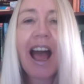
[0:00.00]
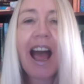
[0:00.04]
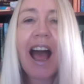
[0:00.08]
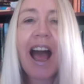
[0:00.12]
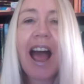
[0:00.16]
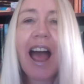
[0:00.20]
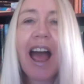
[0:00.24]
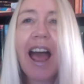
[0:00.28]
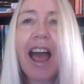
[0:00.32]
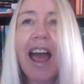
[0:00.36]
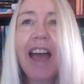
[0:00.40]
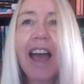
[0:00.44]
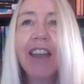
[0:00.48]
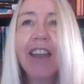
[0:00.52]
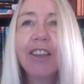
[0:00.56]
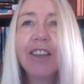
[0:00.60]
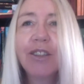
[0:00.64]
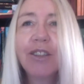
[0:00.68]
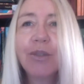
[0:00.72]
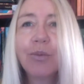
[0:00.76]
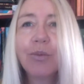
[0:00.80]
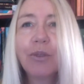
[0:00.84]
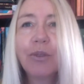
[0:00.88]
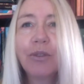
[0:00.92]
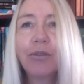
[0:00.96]
and
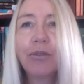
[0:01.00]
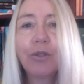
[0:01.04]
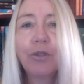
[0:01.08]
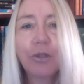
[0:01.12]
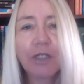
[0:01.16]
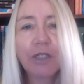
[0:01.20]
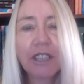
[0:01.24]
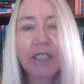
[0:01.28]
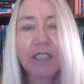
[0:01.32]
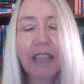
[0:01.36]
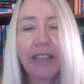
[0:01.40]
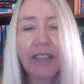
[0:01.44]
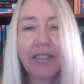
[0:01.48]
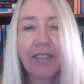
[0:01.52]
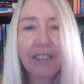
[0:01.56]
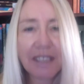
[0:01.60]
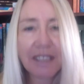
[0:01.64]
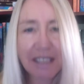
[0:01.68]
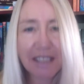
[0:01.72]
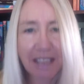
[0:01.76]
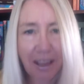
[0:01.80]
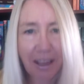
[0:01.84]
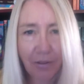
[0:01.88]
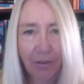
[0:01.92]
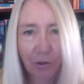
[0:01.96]
we've looked at the
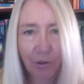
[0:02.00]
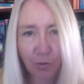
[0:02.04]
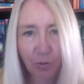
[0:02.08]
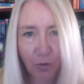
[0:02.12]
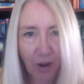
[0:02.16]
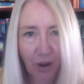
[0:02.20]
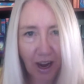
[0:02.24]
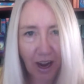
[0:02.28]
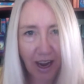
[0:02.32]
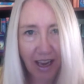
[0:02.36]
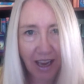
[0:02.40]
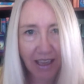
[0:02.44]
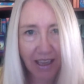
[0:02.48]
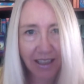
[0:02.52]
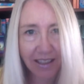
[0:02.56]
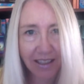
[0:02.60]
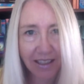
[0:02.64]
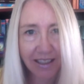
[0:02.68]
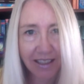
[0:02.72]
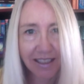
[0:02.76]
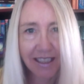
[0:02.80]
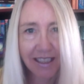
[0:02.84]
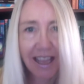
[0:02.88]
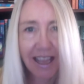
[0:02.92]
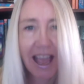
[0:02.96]
seven
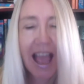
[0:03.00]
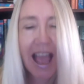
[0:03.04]
rays.